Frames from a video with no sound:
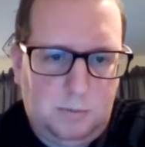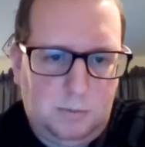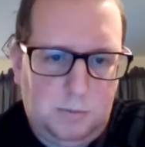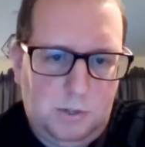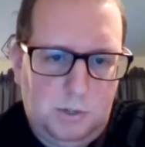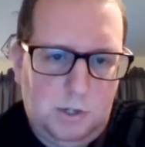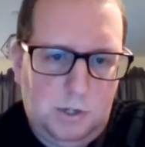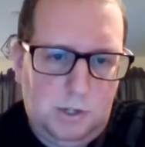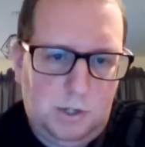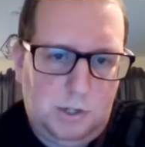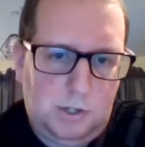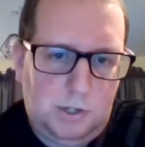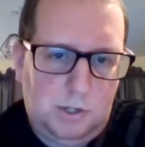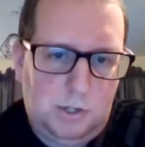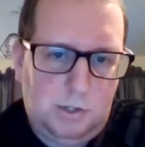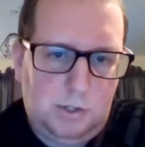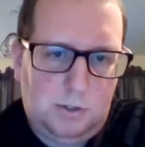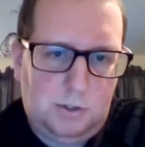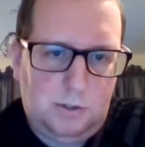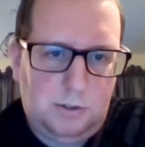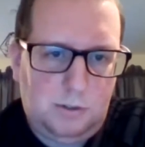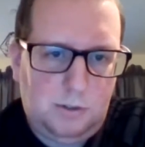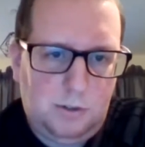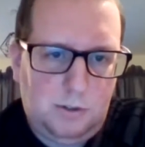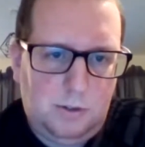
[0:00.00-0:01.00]
I'm
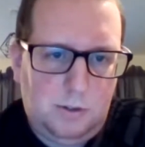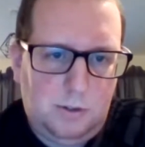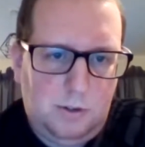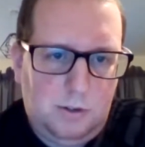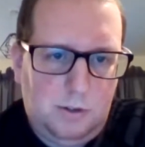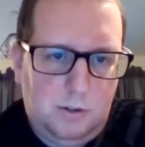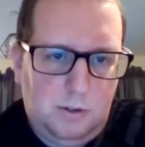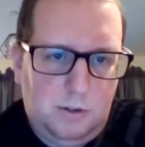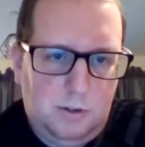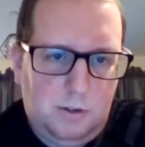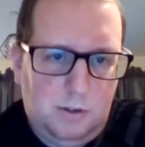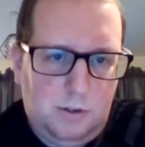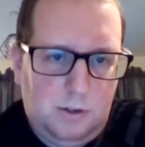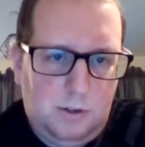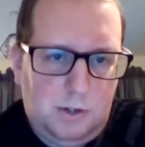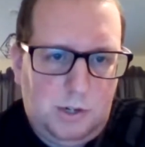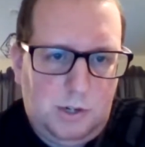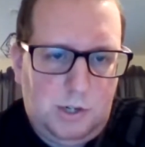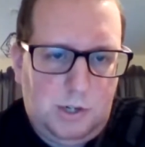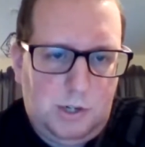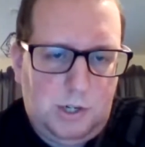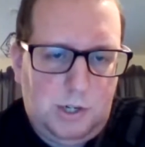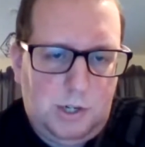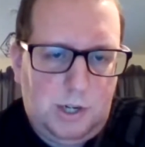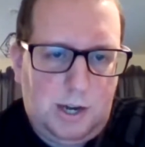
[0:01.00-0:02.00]
just
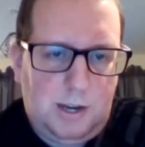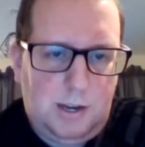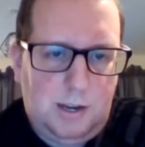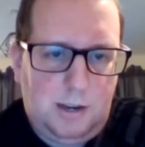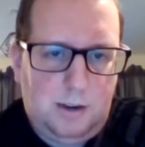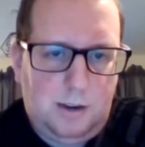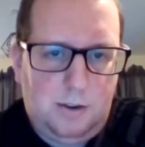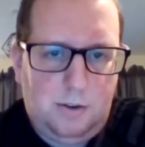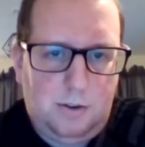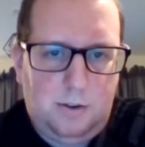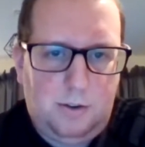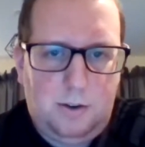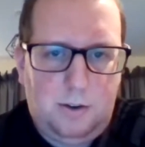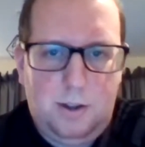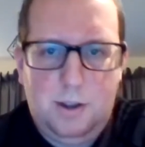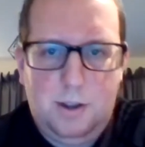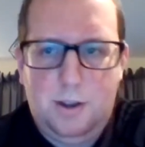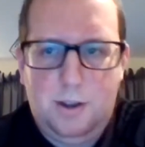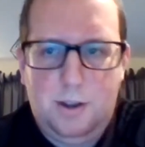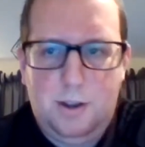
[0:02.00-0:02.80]
checking on